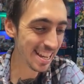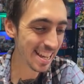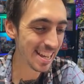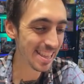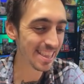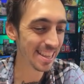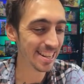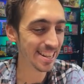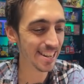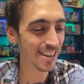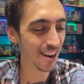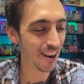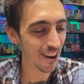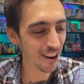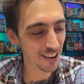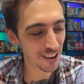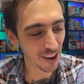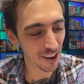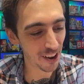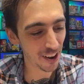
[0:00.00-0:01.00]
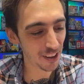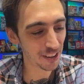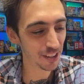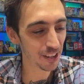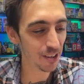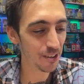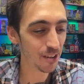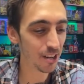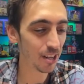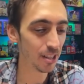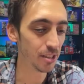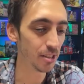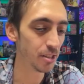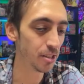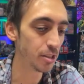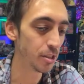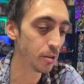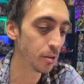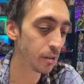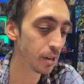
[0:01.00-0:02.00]
the non-holo
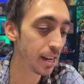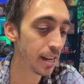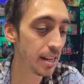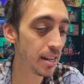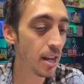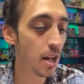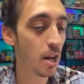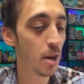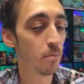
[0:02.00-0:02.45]
Hisuian